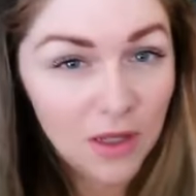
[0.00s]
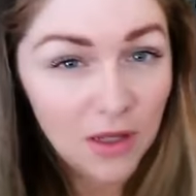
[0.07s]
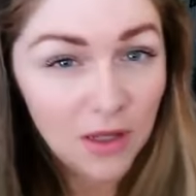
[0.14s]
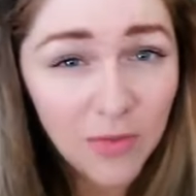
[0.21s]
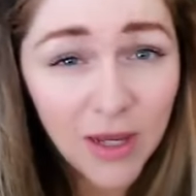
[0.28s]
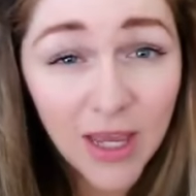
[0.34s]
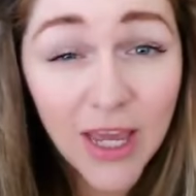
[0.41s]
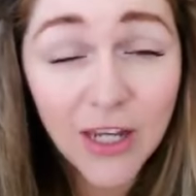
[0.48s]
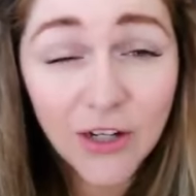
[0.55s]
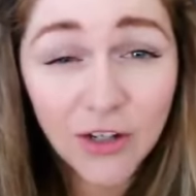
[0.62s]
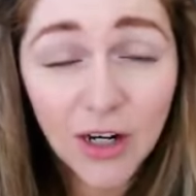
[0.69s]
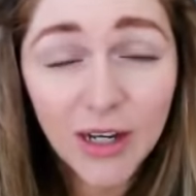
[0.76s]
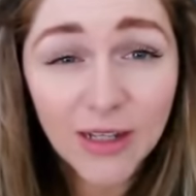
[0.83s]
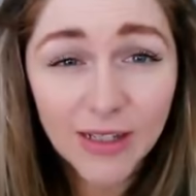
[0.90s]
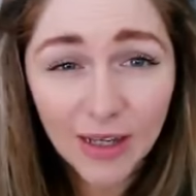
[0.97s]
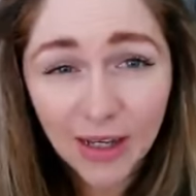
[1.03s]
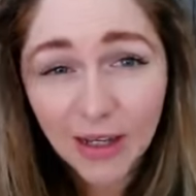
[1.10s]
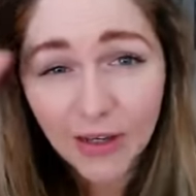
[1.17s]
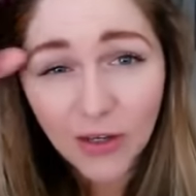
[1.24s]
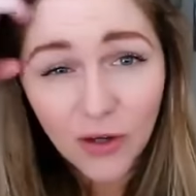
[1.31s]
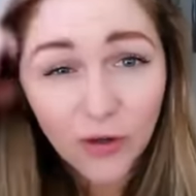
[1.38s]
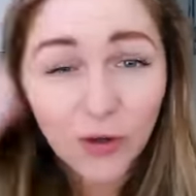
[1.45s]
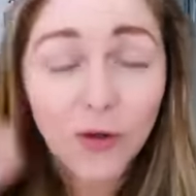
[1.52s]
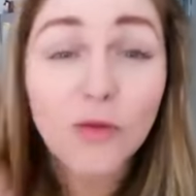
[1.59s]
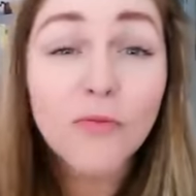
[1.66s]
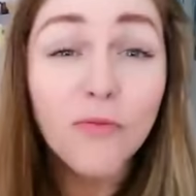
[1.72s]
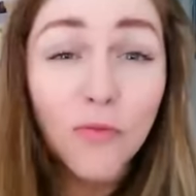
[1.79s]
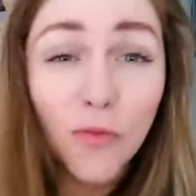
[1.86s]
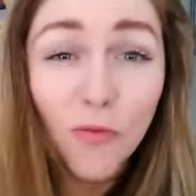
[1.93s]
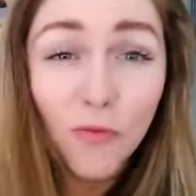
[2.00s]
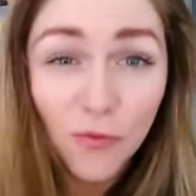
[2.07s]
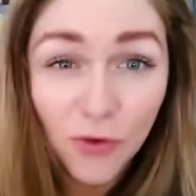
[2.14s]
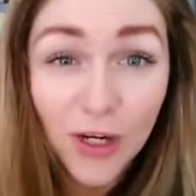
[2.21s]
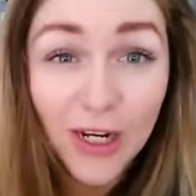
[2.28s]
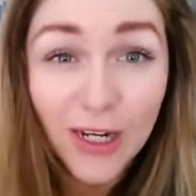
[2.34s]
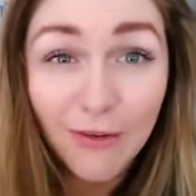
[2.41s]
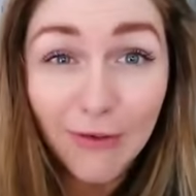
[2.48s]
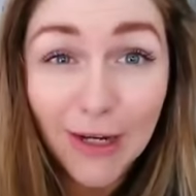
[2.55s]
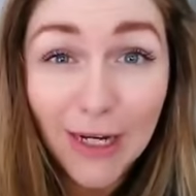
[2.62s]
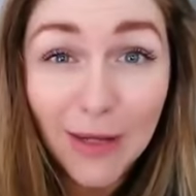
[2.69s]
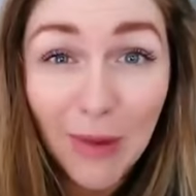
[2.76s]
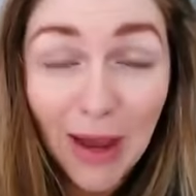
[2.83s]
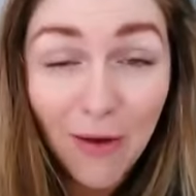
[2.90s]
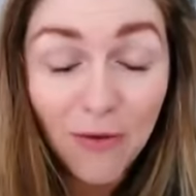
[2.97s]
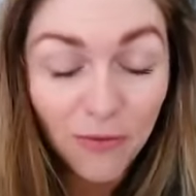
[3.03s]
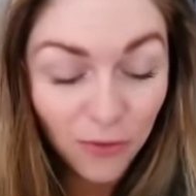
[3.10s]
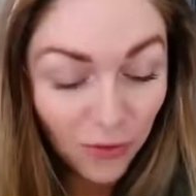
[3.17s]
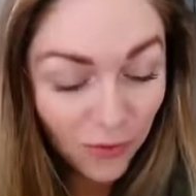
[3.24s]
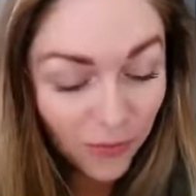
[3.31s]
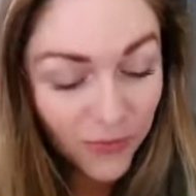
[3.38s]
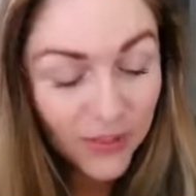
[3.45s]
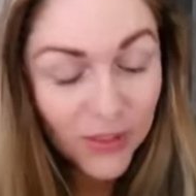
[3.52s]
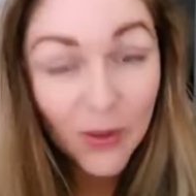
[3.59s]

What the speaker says: My hairdryer is like really powerful, so I